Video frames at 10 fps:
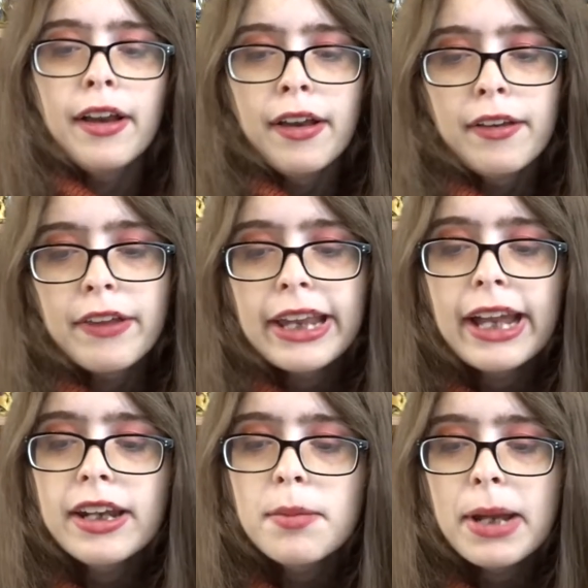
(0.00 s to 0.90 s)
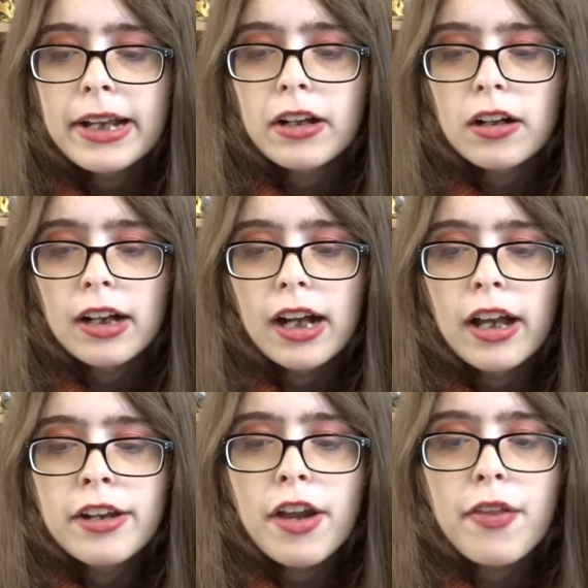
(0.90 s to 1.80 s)
The candy maker cut
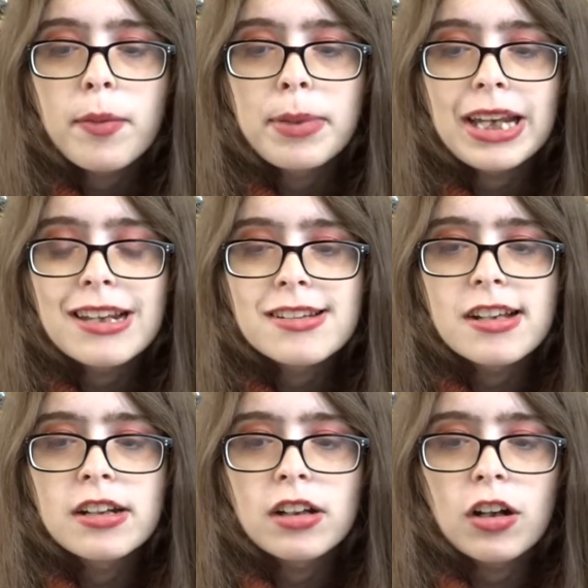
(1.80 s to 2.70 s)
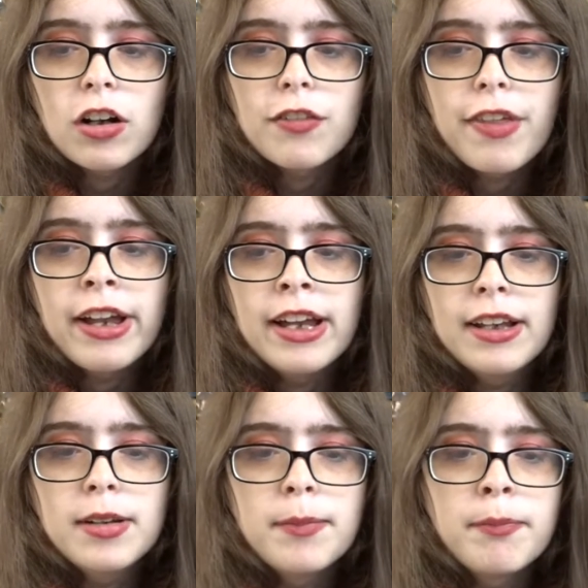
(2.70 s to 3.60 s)
another piece and curved it
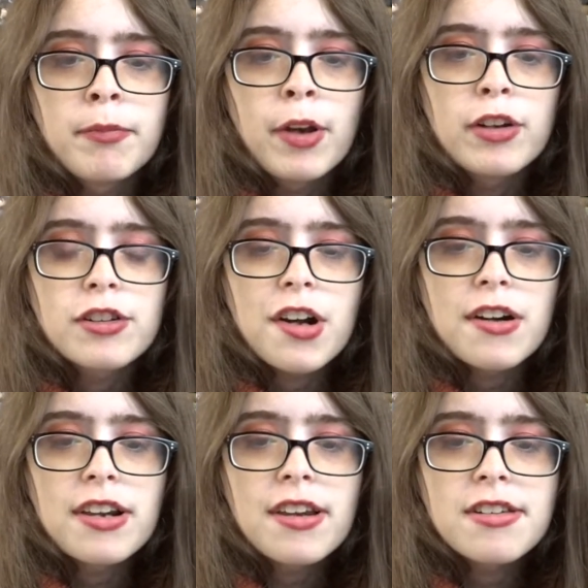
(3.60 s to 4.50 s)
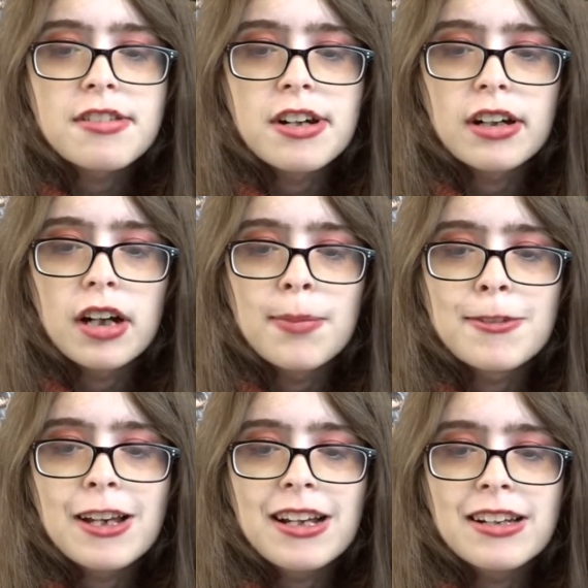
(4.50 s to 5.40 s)
in. Turning the stick
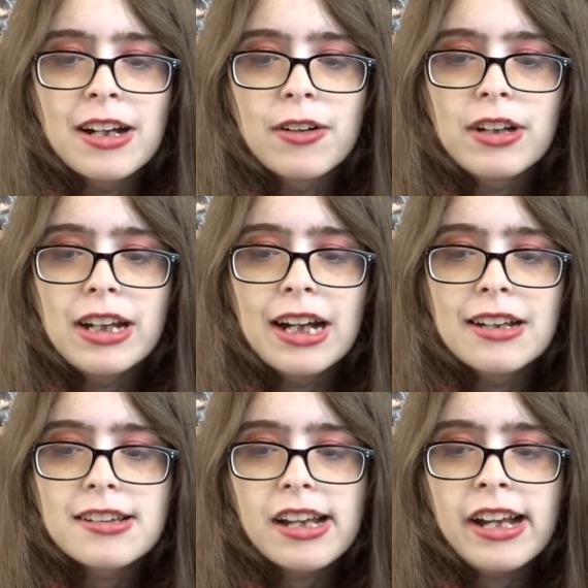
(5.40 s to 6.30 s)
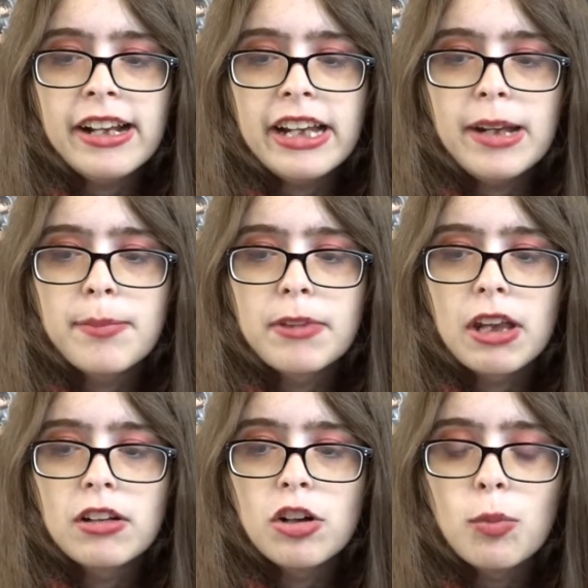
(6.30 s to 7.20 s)
upside down, he asked Katie,
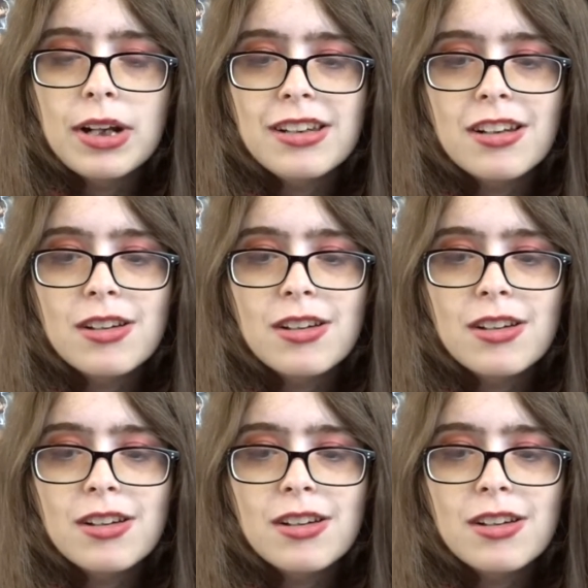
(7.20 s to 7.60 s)
"Now what do you